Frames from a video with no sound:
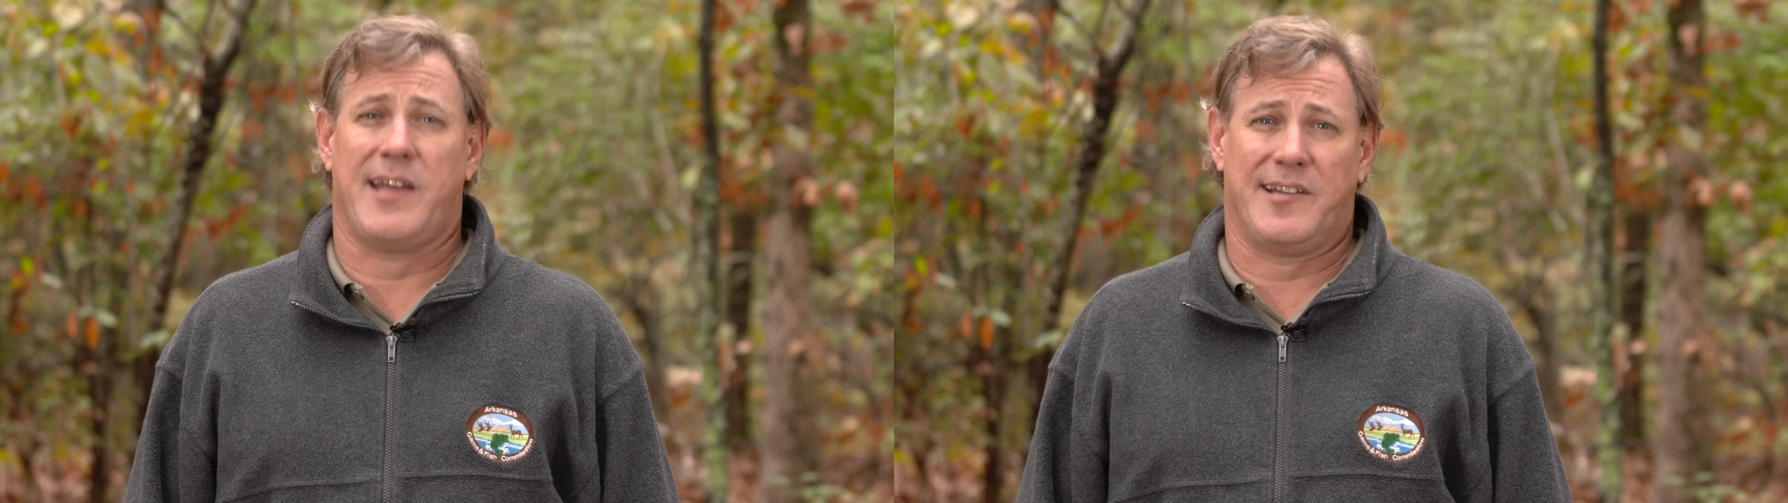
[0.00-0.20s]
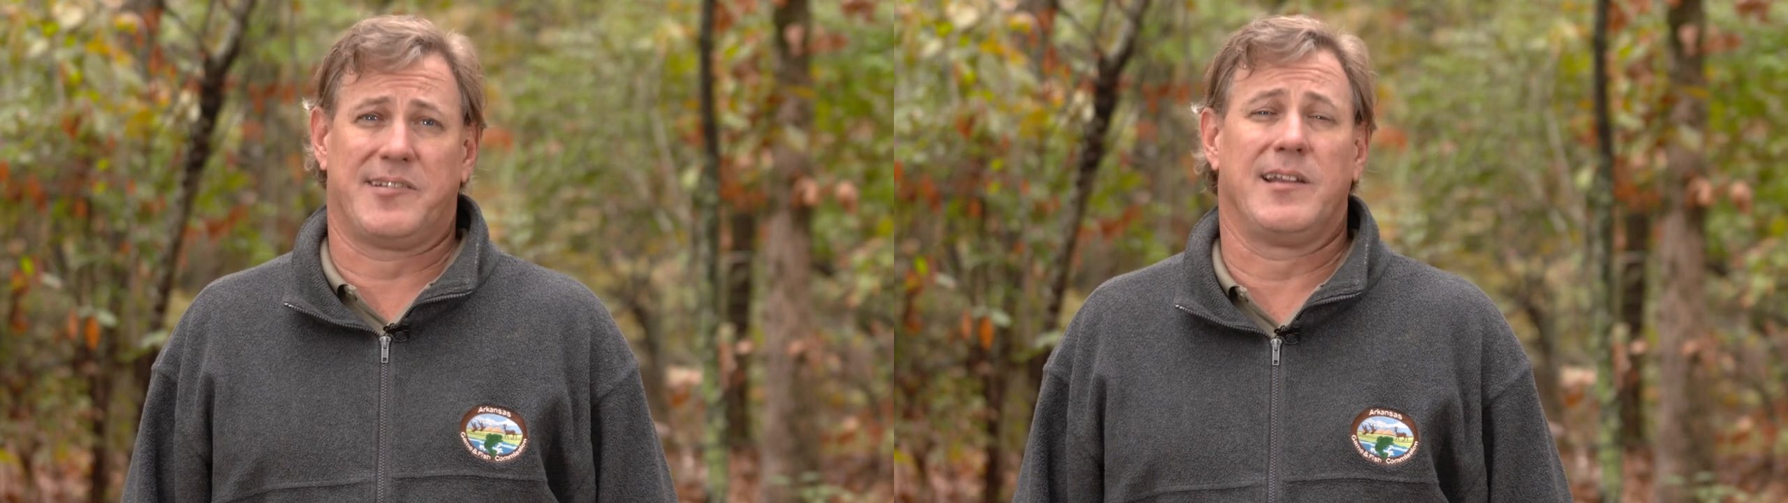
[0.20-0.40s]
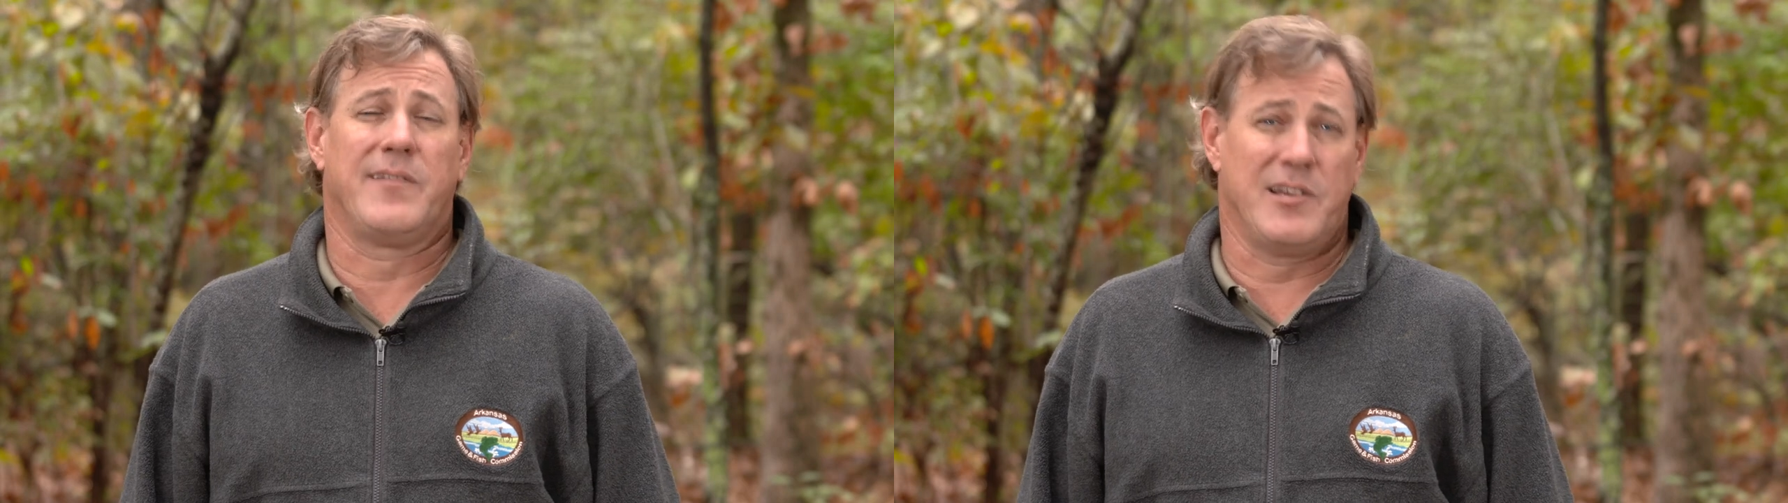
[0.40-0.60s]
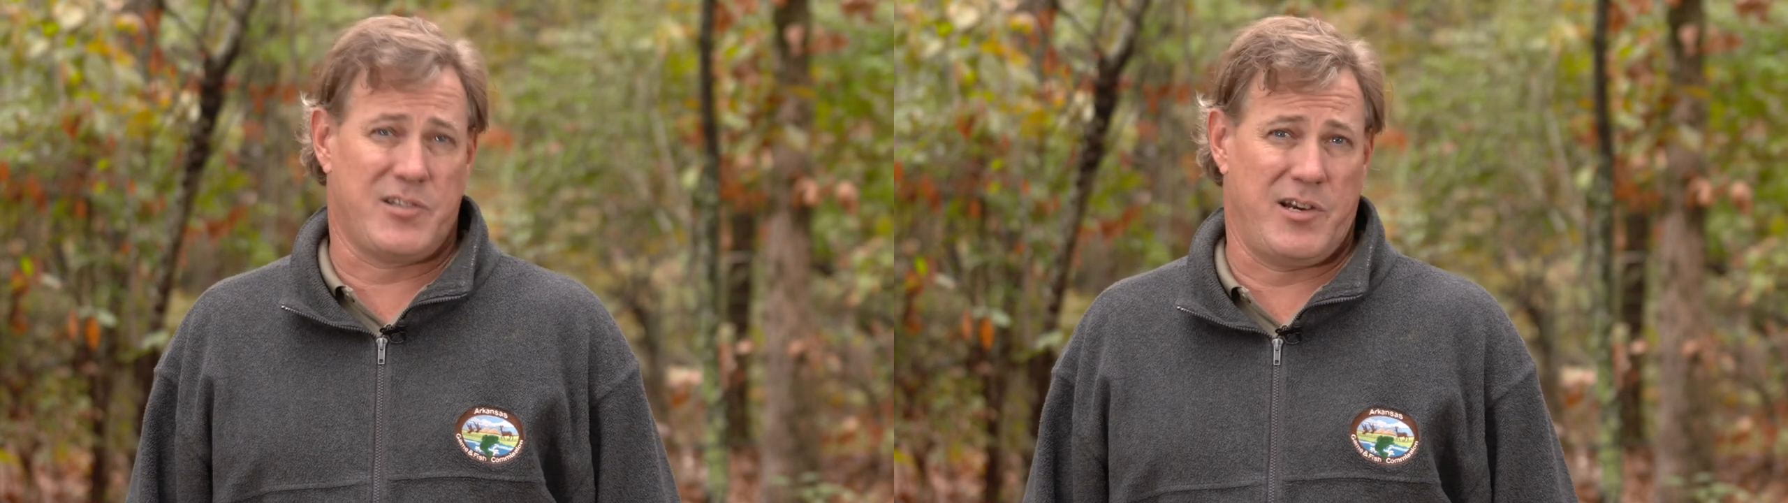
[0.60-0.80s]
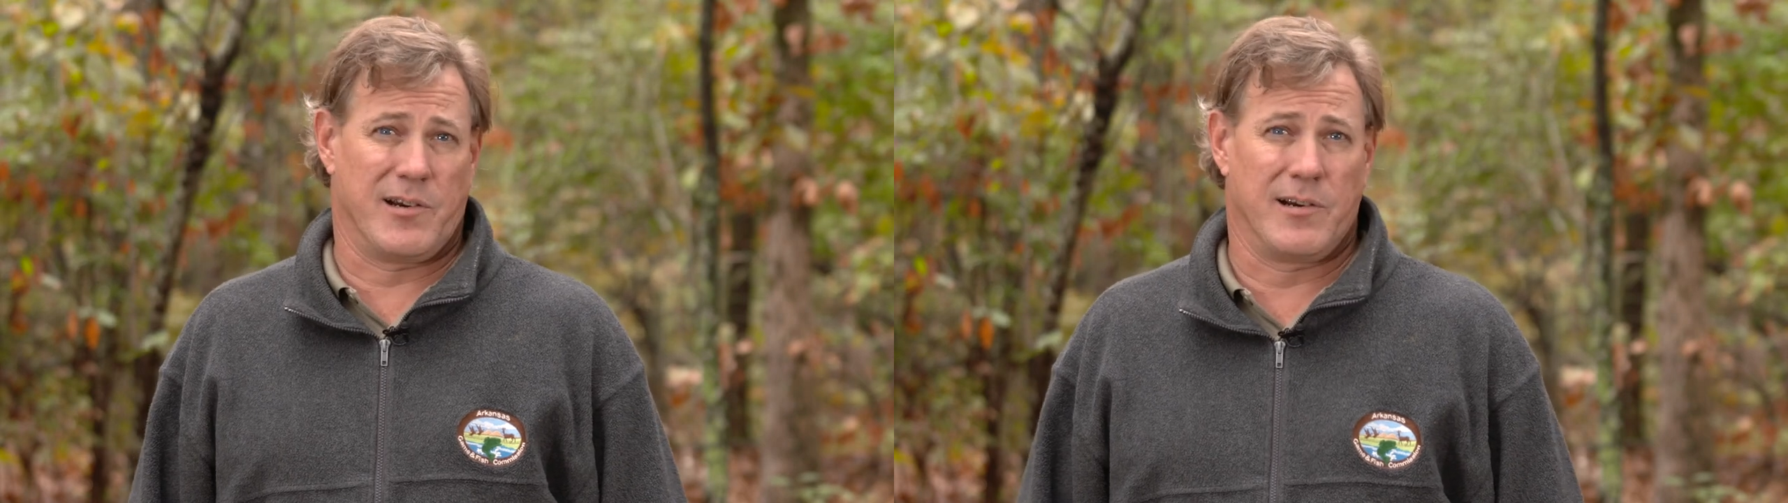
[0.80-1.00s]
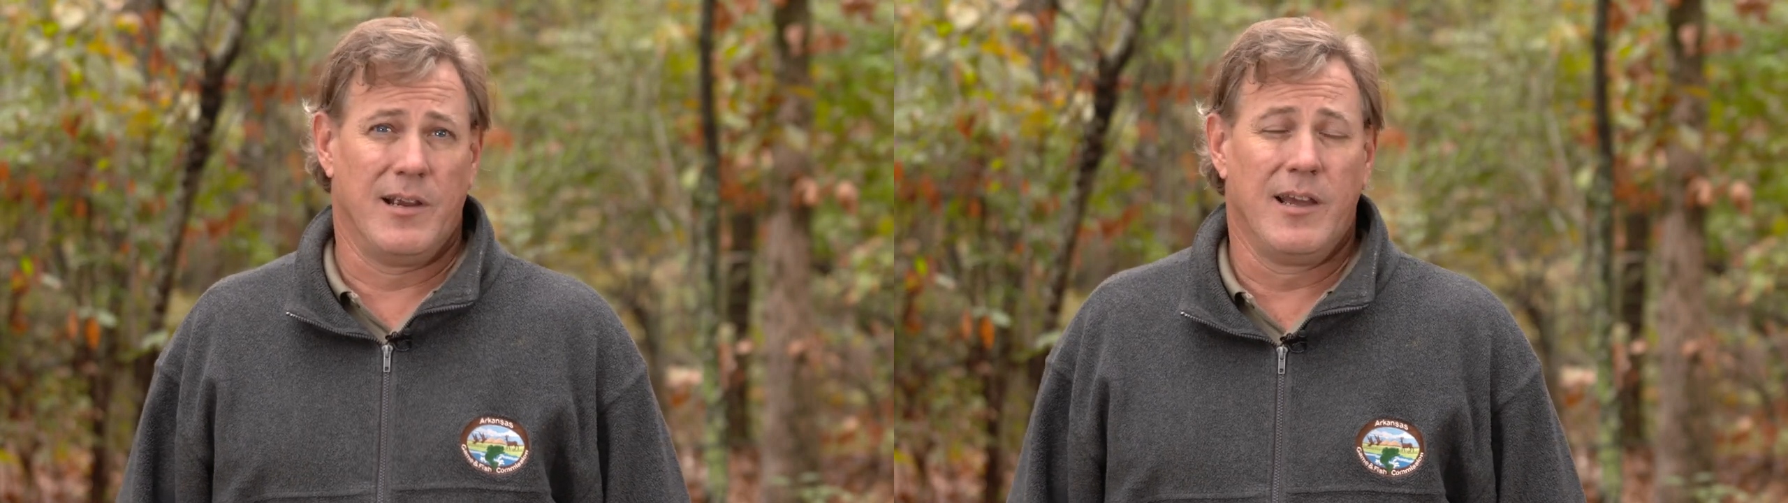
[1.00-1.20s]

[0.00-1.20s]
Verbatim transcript: testing this year.